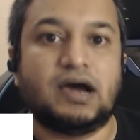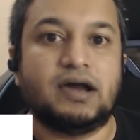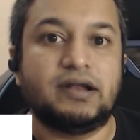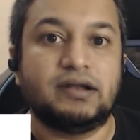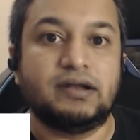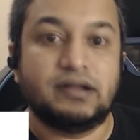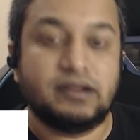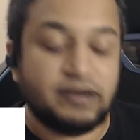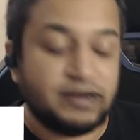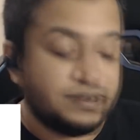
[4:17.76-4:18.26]

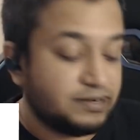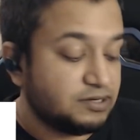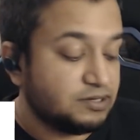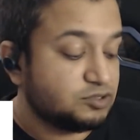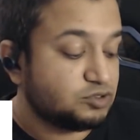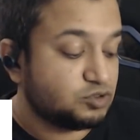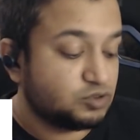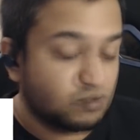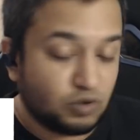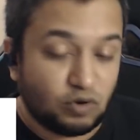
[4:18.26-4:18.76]

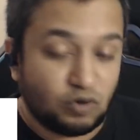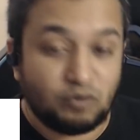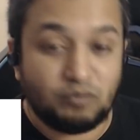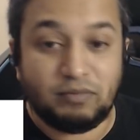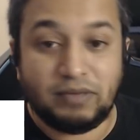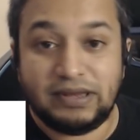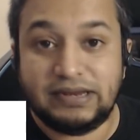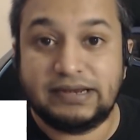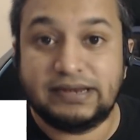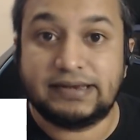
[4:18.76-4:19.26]
underrated so
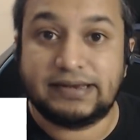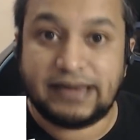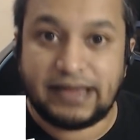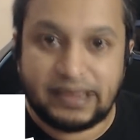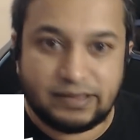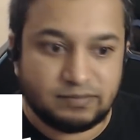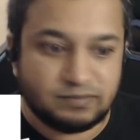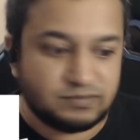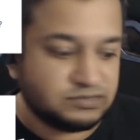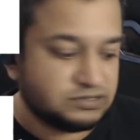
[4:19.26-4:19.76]
many
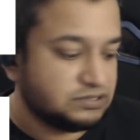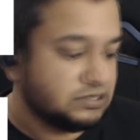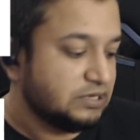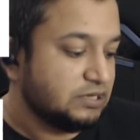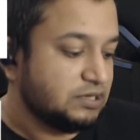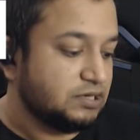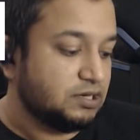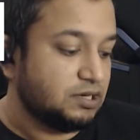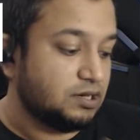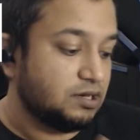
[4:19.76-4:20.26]
times,
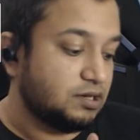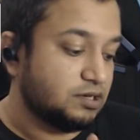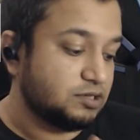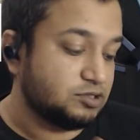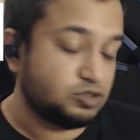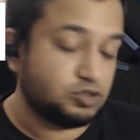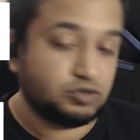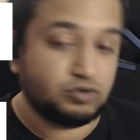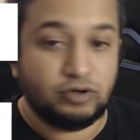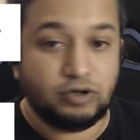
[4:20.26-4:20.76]

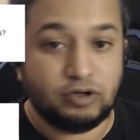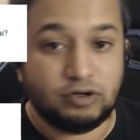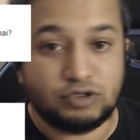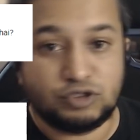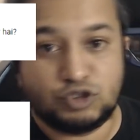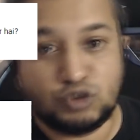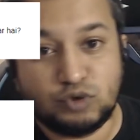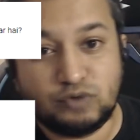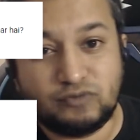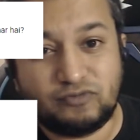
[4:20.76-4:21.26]
Studio
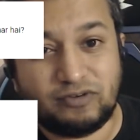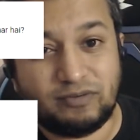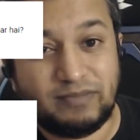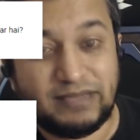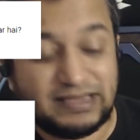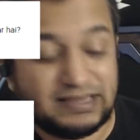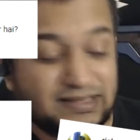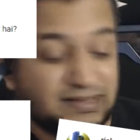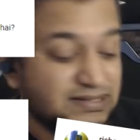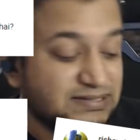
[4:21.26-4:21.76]
Joog for
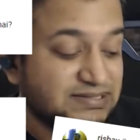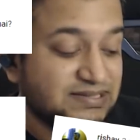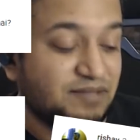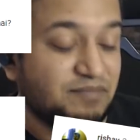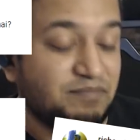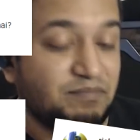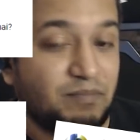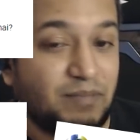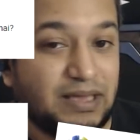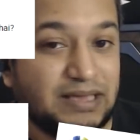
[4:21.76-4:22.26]
making this
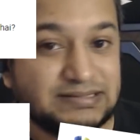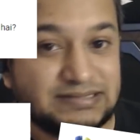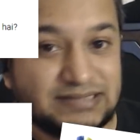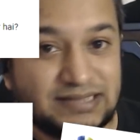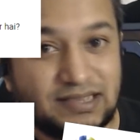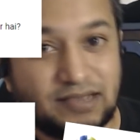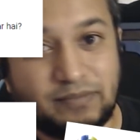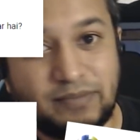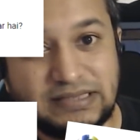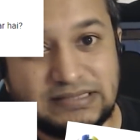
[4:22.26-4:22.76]

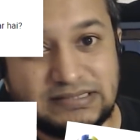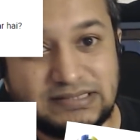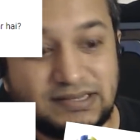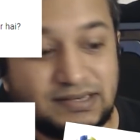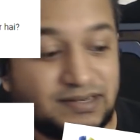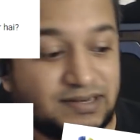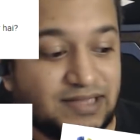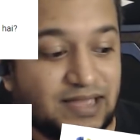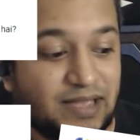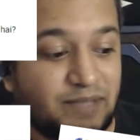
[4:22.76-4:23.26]

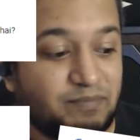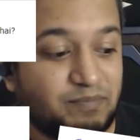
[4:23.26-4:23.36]
amazing tea. I